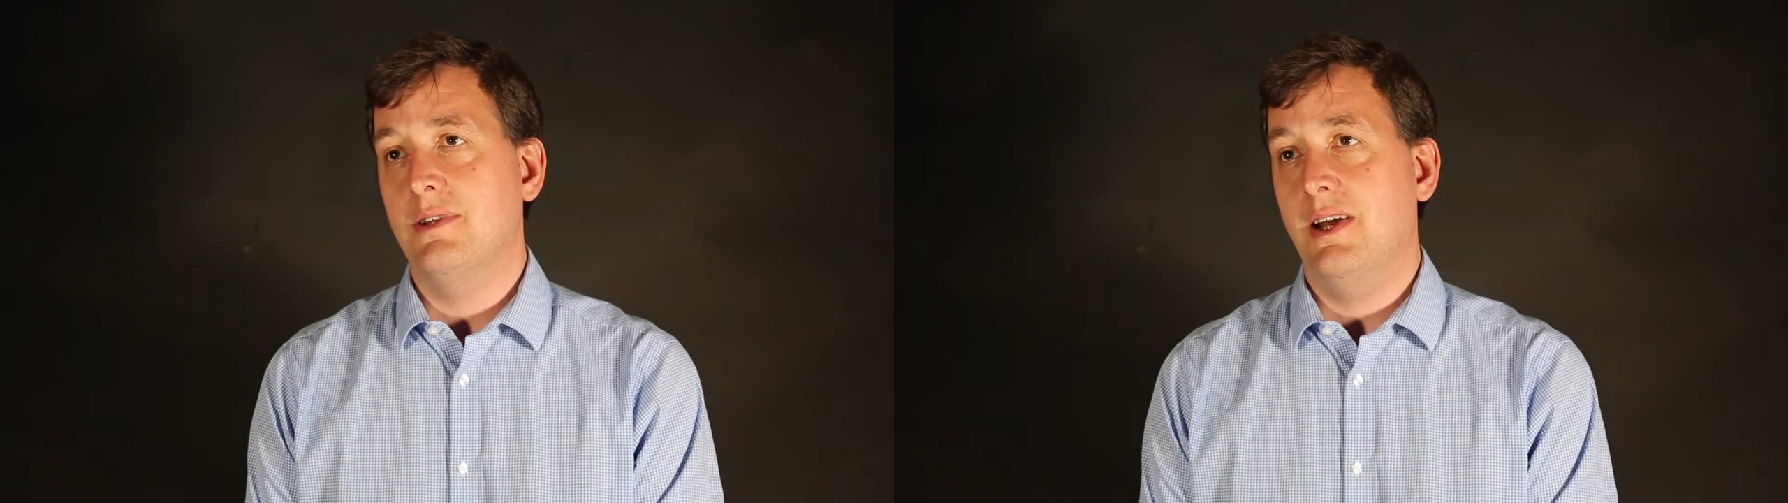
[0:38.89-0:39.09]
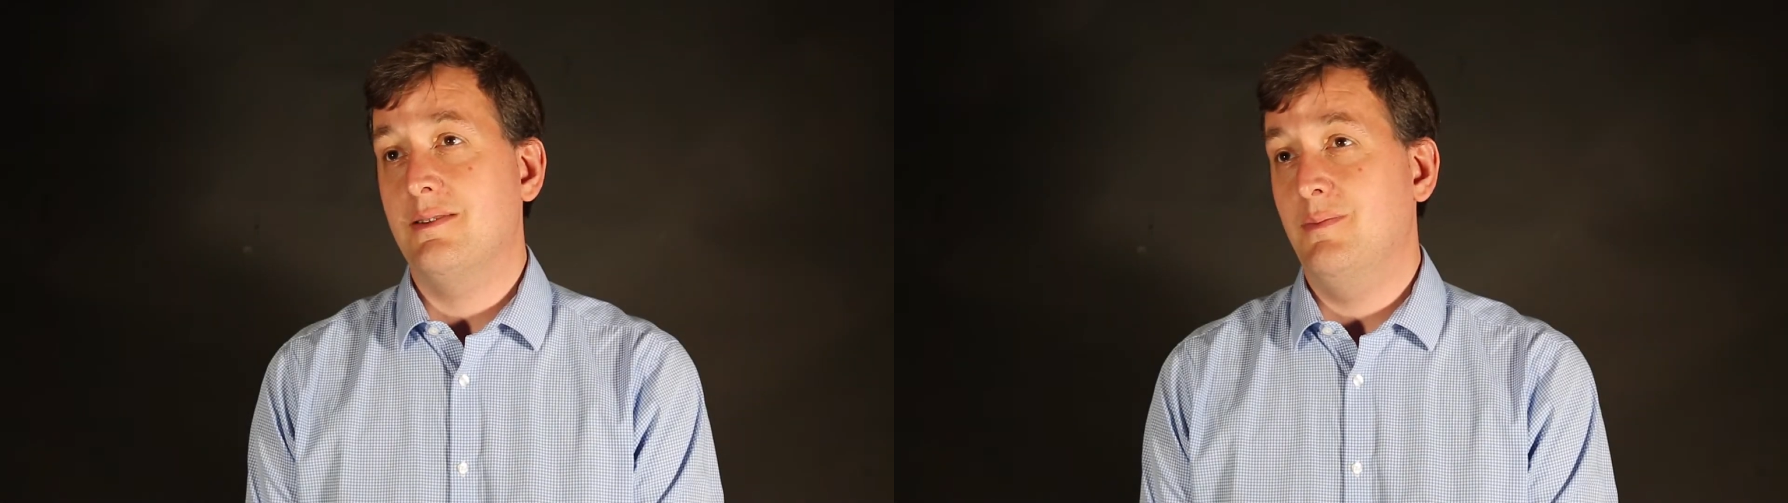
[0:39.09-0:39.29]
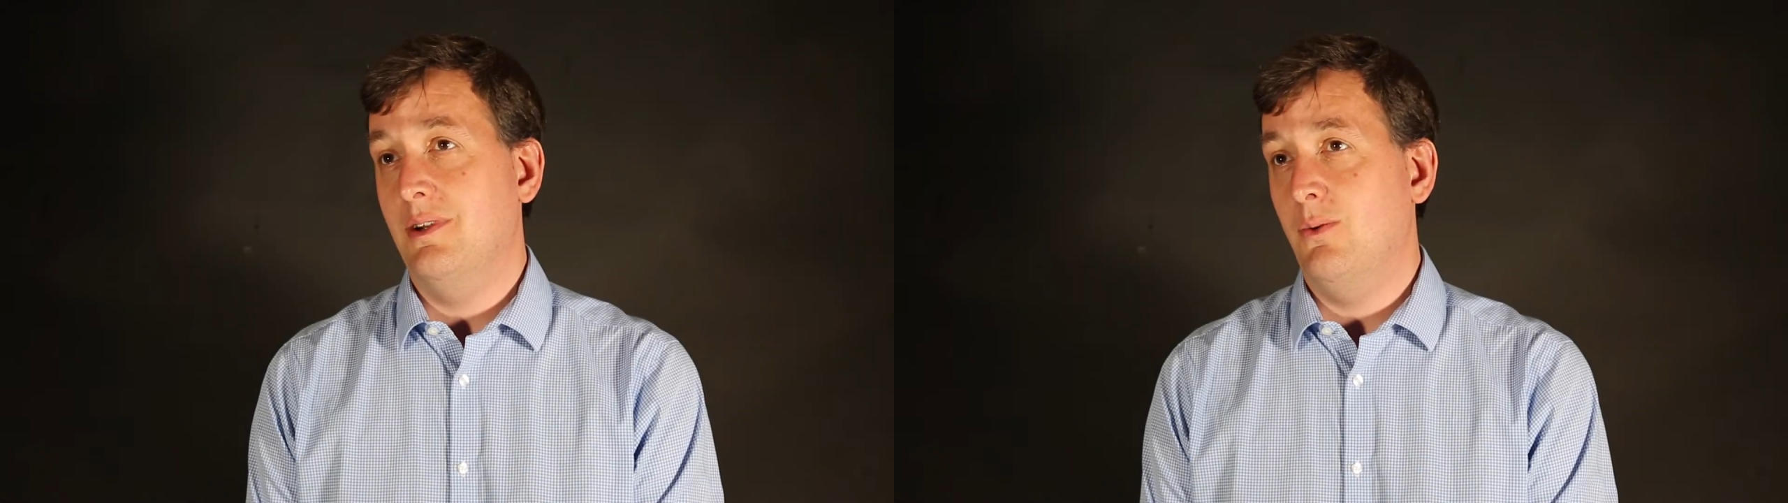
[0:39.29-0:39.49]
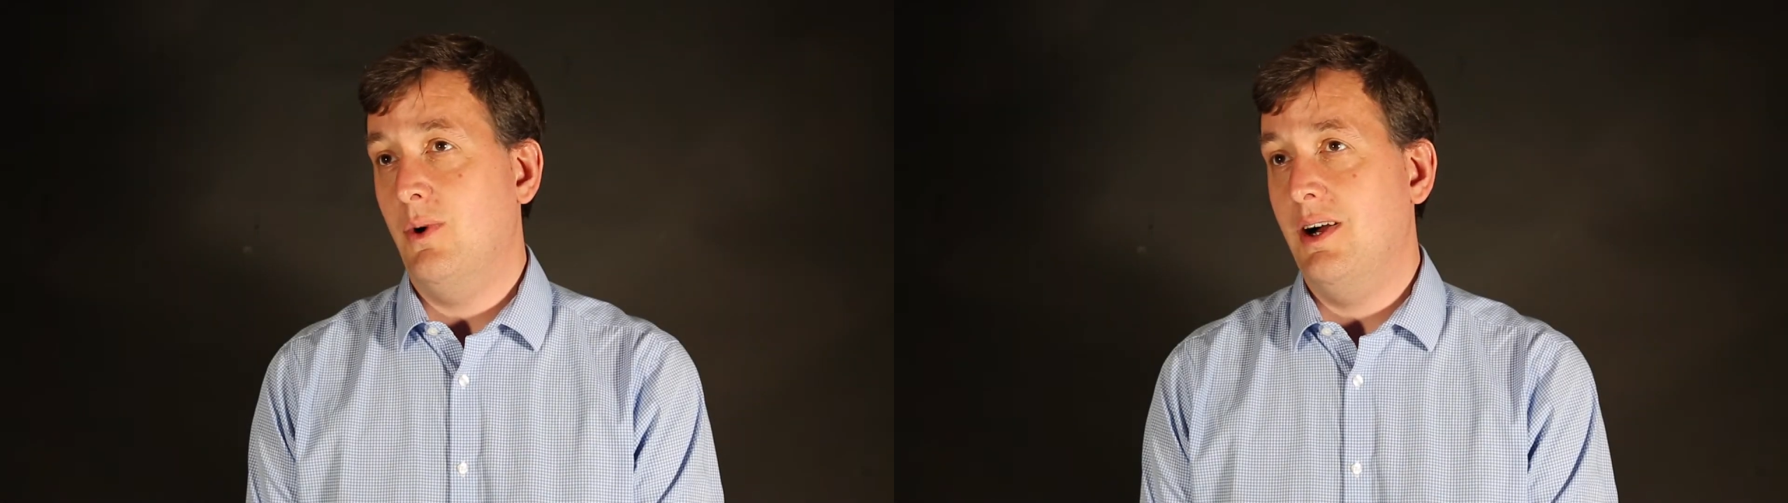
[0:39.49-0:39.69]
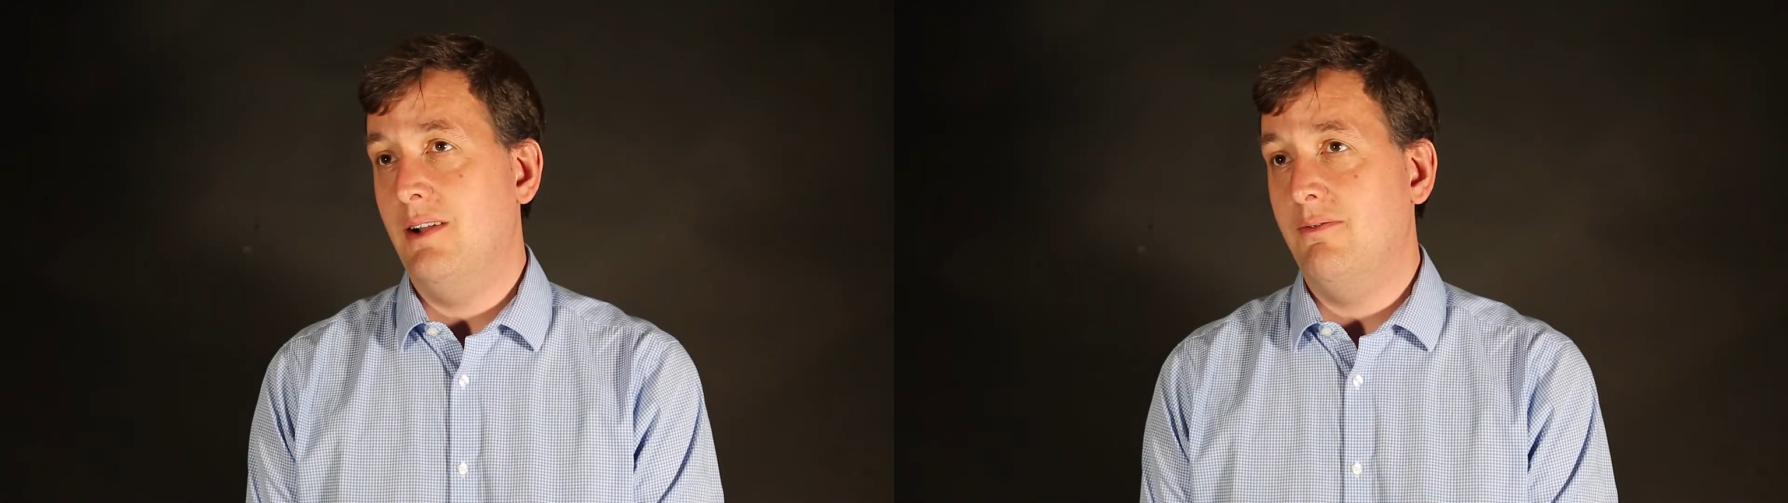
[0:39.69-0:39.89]
has been a
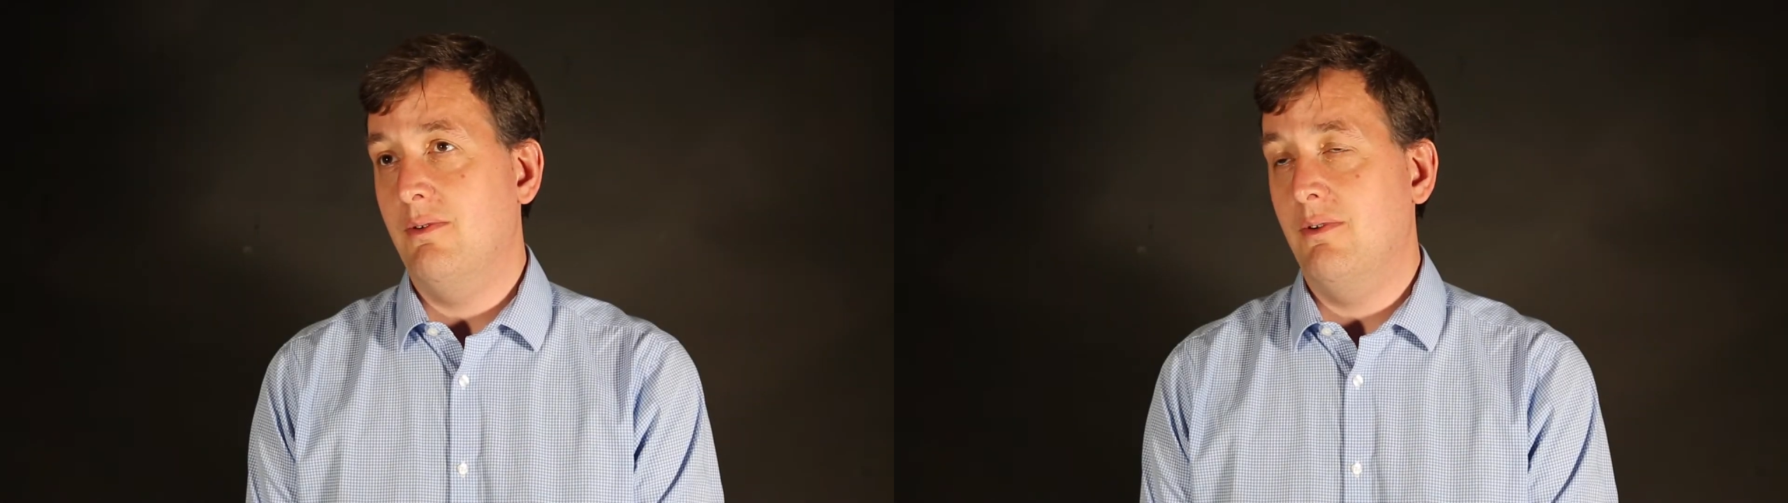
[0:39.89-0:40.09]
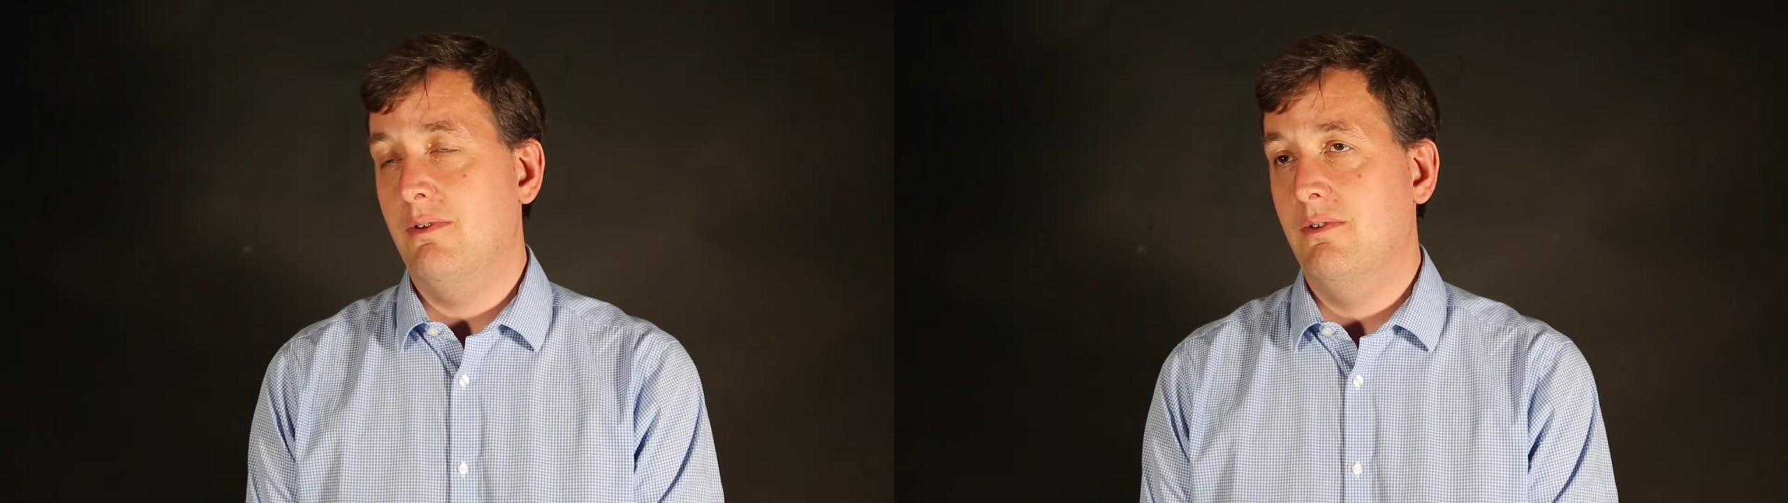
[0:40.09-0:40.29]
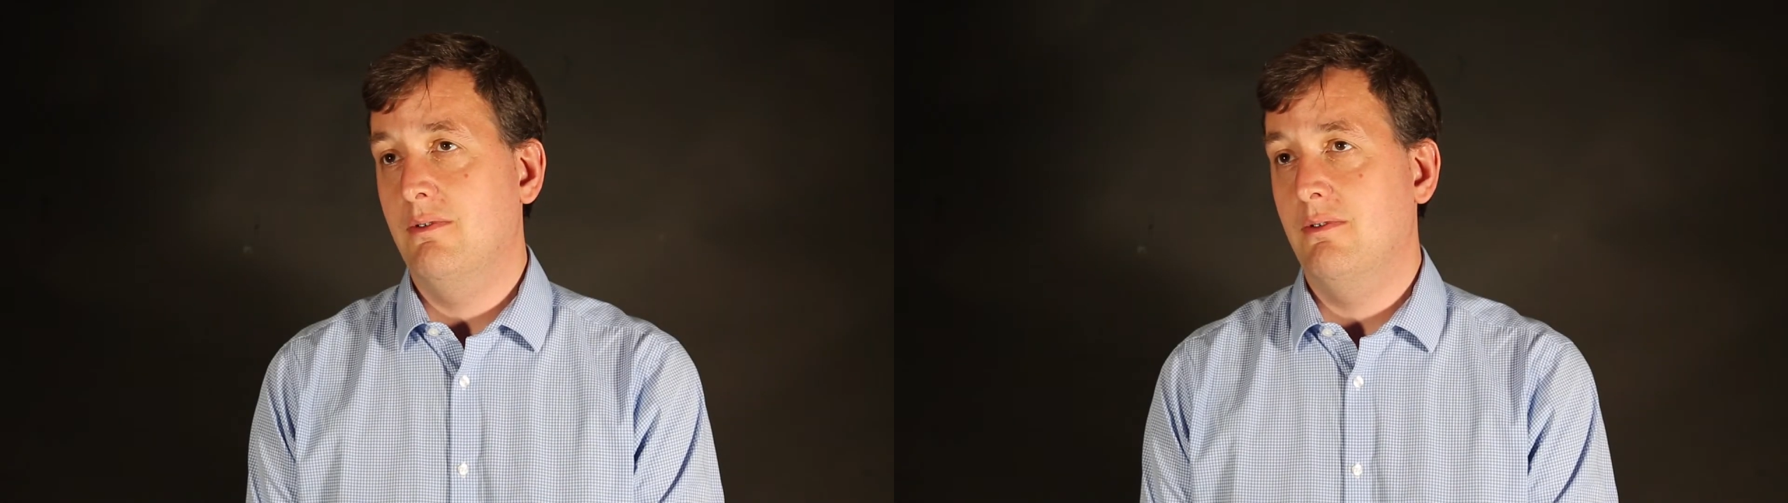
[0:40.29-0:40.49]
while for